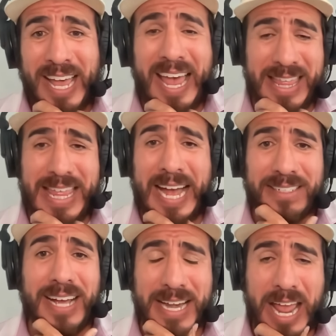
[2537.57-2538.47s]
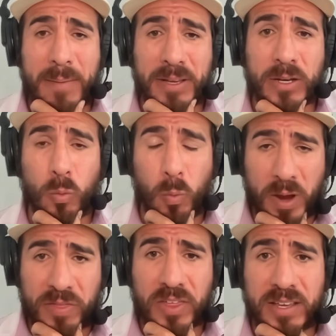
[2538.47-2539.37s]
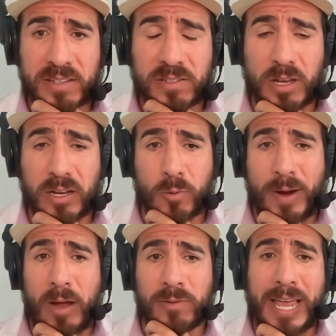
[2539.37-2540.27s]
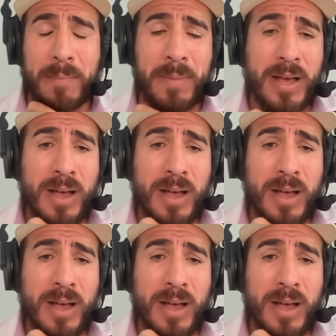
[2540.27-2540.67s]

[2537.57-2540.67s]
and that dynamic with his uh, ground game